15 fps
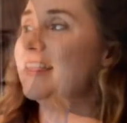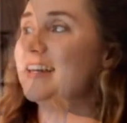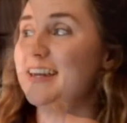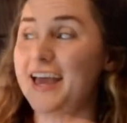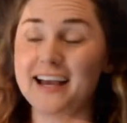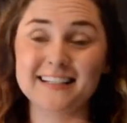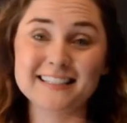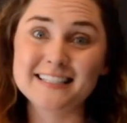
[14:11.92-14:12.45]

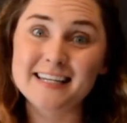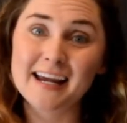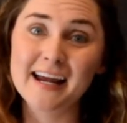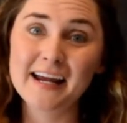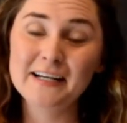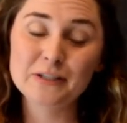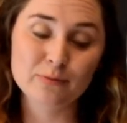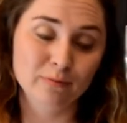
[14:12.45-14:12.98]
next
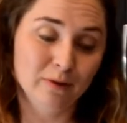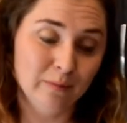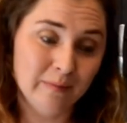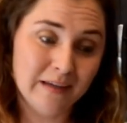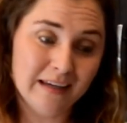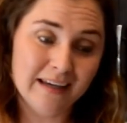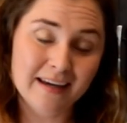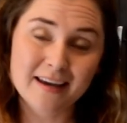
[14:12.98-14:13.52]
stage will
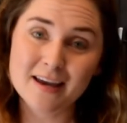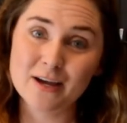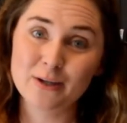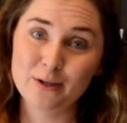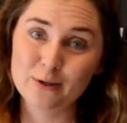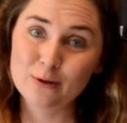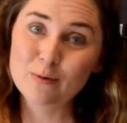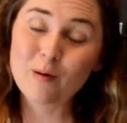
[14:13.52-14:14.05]
be
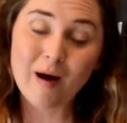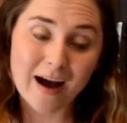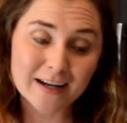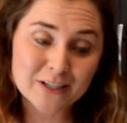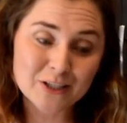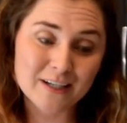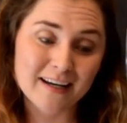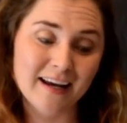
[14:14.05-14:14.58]
you
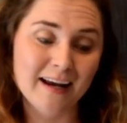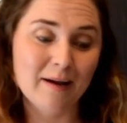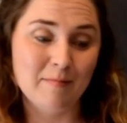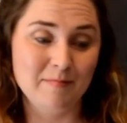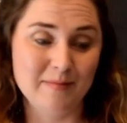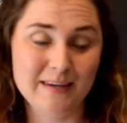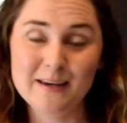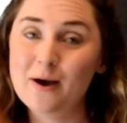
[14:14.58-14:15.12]
watching
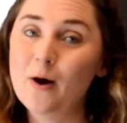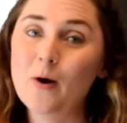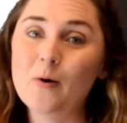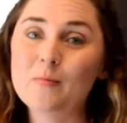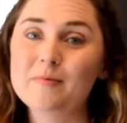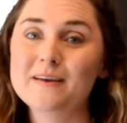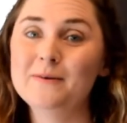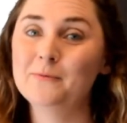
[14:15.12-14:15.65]
me
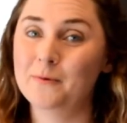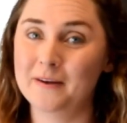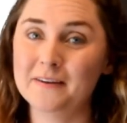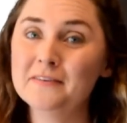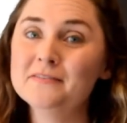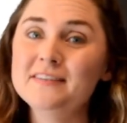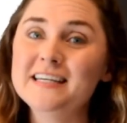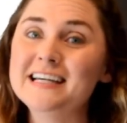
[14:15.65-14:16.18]
open one
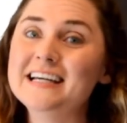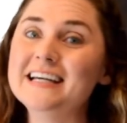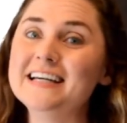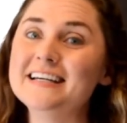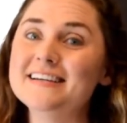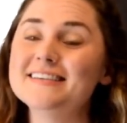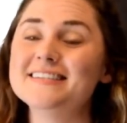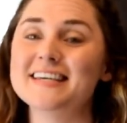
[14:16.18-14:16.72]
of
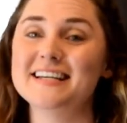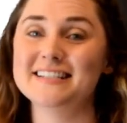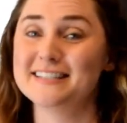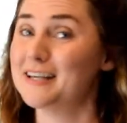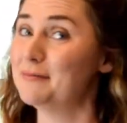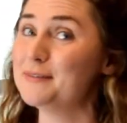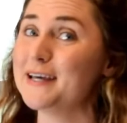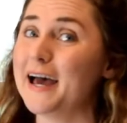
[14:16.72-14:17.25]
these, and
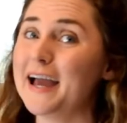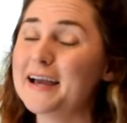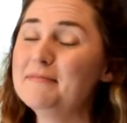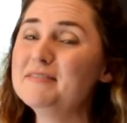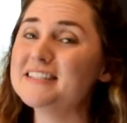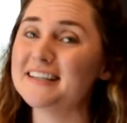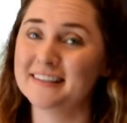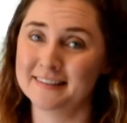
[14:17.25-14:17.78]

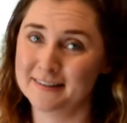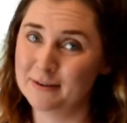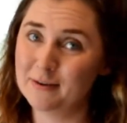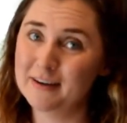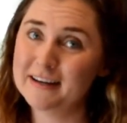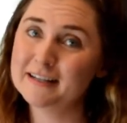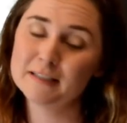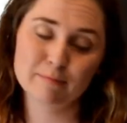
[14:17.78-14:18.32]
sometimes a little
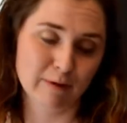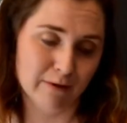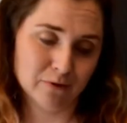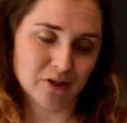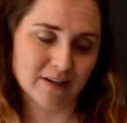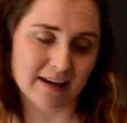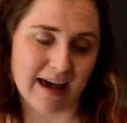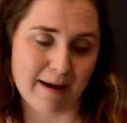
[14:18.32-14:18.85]

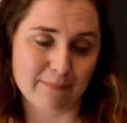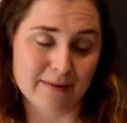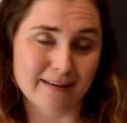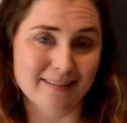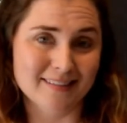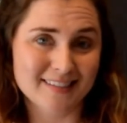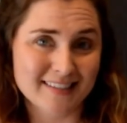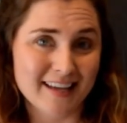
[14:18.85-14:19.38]
explosion
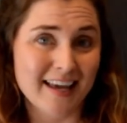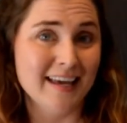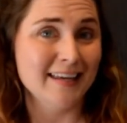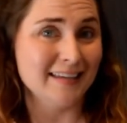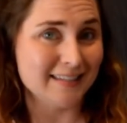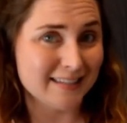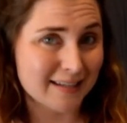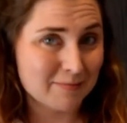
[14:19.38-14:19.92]
happens,
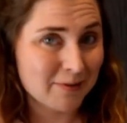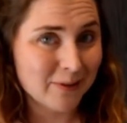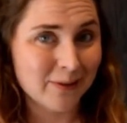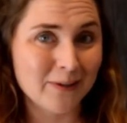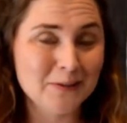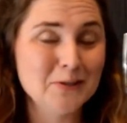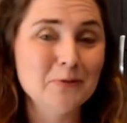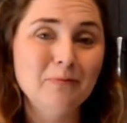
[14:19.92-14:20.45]

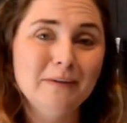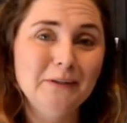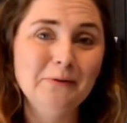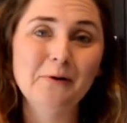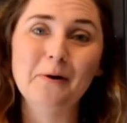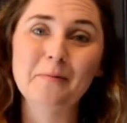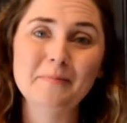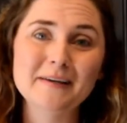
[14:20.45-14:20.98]
similar to when you
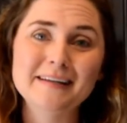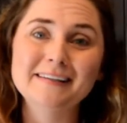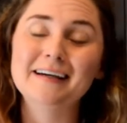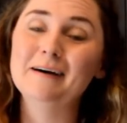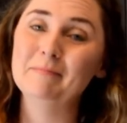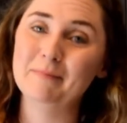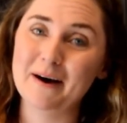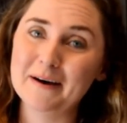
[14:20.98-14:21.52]
open
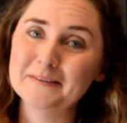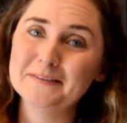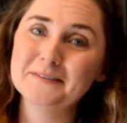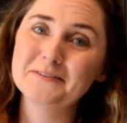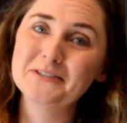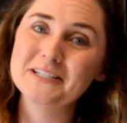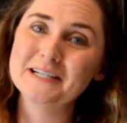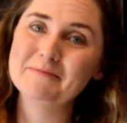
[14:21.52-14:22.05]
a bottle
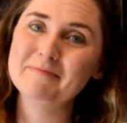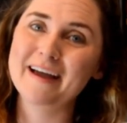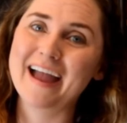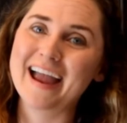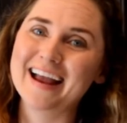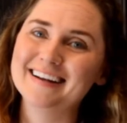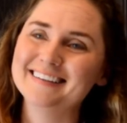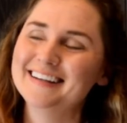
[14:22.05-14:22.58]
of
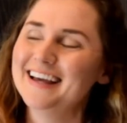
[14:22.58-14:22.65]
champagne.